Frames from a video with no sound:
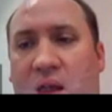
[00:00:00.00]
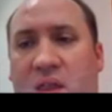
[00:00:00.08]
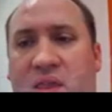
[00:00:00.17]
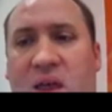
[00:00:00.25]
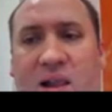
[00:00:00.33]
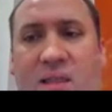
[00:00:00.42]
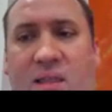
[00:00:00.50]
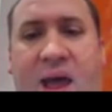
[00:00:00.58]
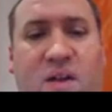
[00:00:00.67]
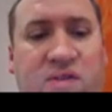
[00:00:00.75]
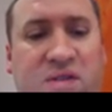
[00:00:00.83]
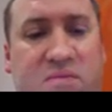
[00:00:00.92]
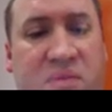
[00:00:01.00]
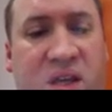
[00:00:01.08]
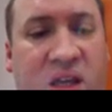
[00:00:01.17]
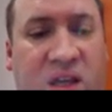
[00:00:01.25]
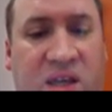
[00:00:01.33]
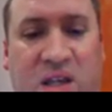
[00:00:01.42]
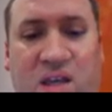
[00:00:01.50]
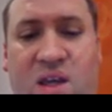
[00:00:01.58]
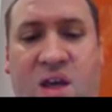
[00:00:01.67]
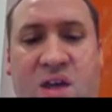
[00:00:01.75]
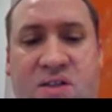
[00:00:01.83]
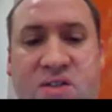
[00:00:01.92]
that allows me
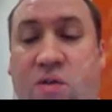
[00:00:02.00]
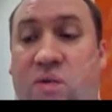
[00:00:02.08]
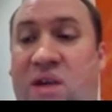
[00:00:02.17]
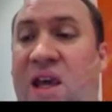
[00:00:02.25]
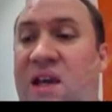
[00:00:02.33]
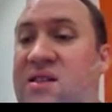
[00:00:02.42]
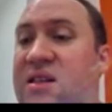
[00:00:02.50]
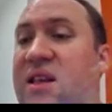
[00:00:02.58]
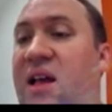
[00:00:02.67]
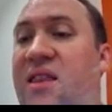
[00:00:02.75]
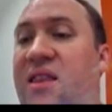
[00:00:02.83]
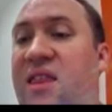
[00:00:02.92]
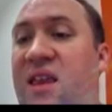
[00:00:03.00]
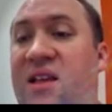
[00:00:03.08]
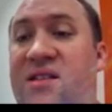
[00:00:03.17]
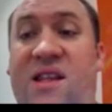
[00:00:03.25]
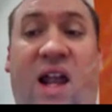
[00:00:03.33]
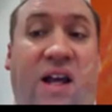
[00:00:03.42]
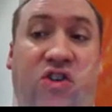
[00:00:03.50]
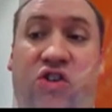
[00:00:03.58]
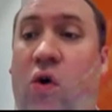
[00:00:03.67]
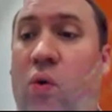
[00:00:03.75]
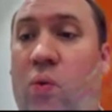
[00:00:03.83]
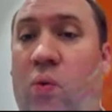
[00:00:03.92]
to cancel out the things that I
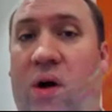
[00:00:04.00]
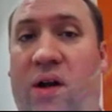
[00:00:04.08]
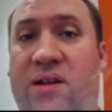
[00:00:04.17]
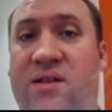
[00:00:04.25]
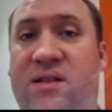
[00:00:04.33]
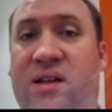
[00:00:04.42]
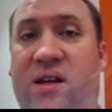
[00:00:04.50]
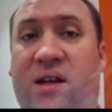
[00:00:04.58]
don't want